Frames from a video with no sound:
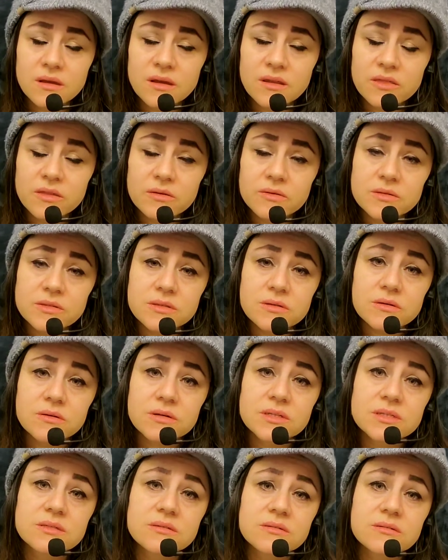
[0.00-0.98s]
Get those
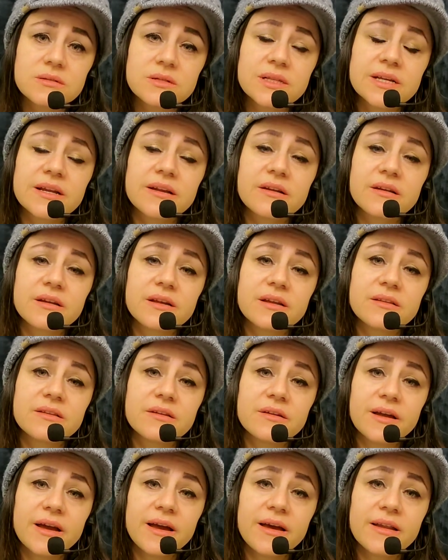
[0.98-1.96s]
crystal clear in
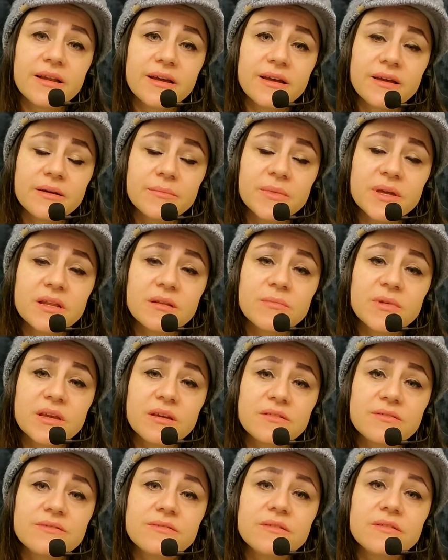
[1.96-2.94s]
your head. I am going to
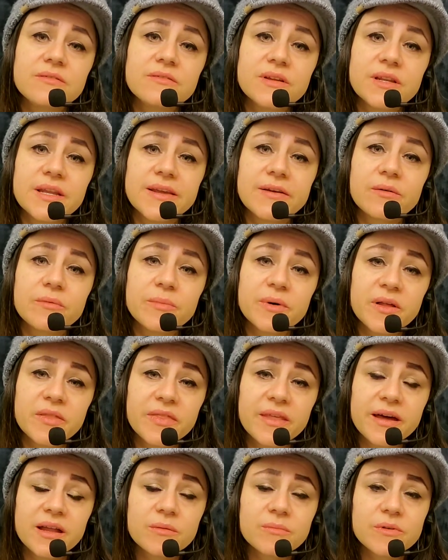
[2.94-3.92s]
make a full video about
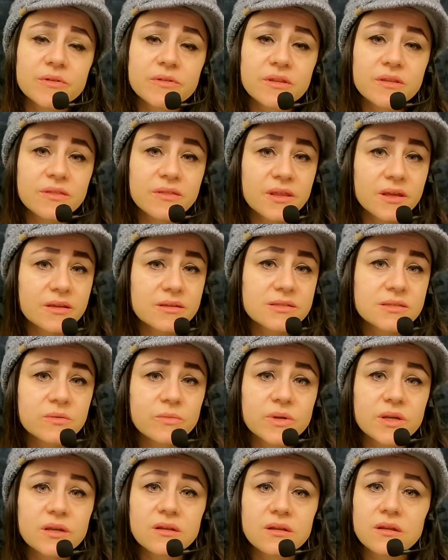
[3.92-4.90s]
that, about the things that
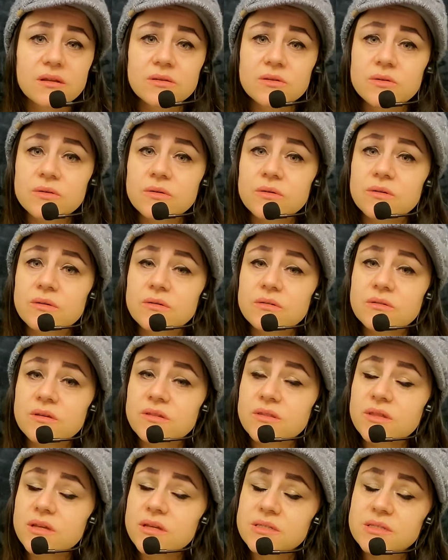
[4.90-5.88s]
we can control and
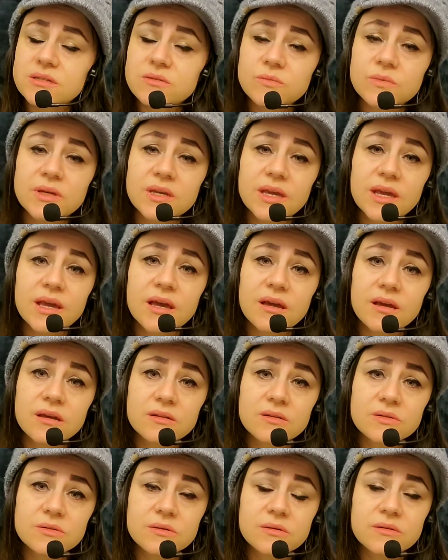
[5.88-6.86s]
the things that we can't
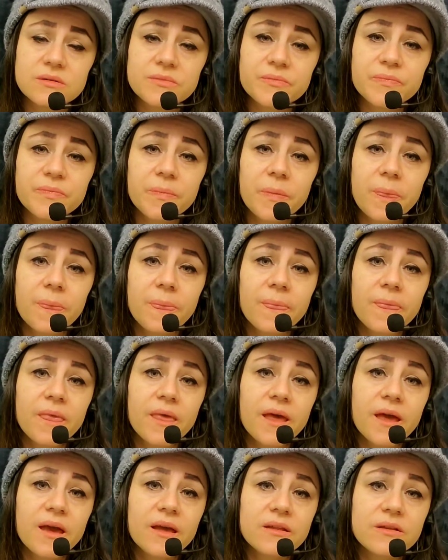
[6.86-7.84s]
control.
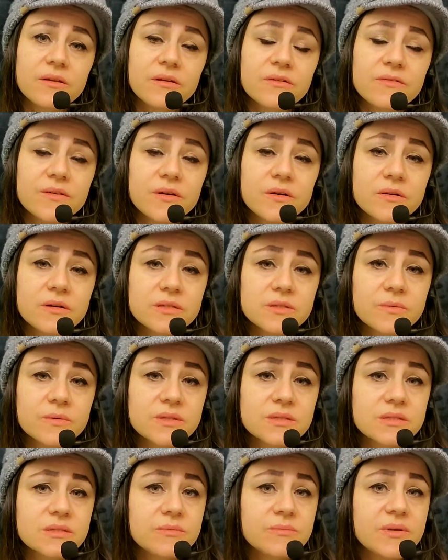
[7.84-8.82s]
And your focus
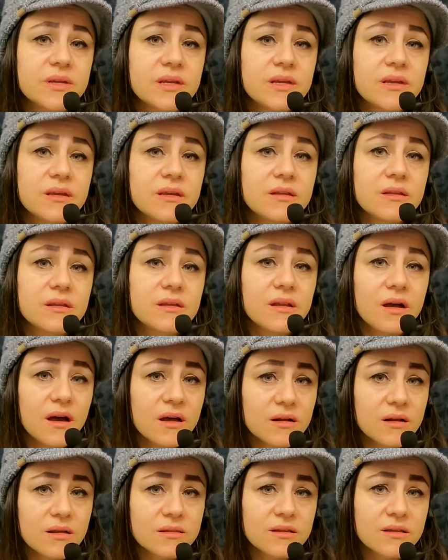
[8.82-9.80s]
wants to be
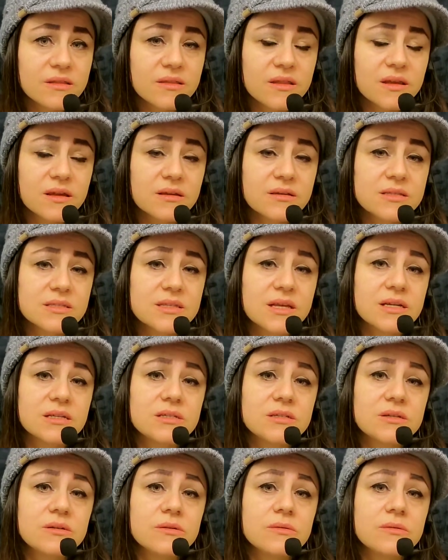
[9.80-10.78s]
not on the things
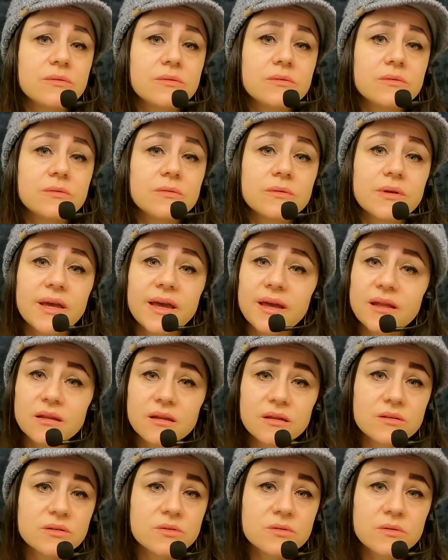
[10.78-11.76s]
that you can't
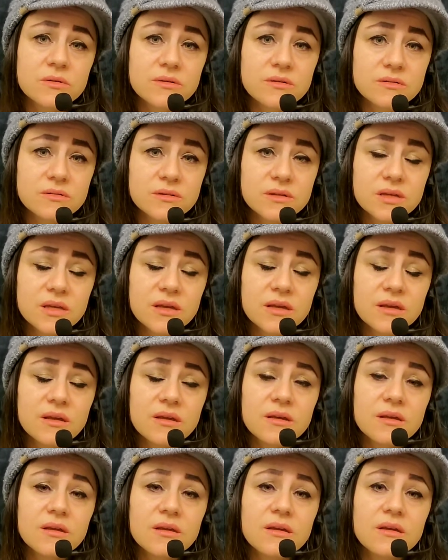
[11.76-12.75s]
control,
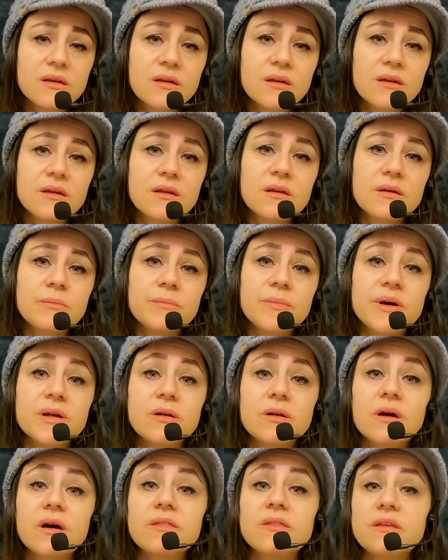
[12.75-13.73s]

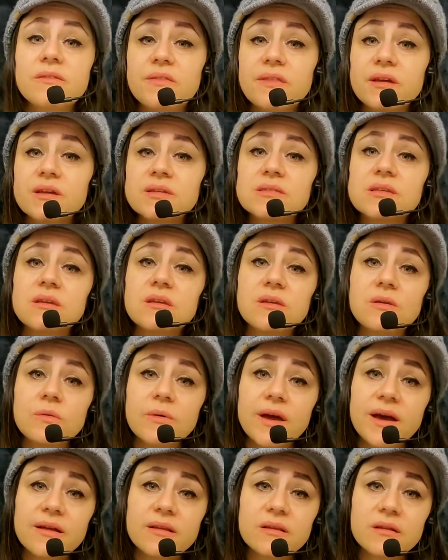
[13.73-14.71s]
but on the things that you
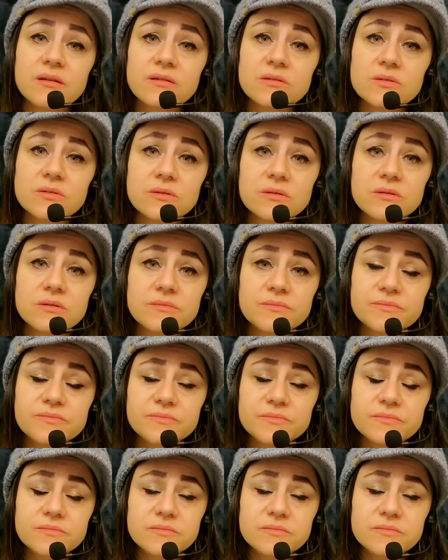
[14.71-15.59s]
can control.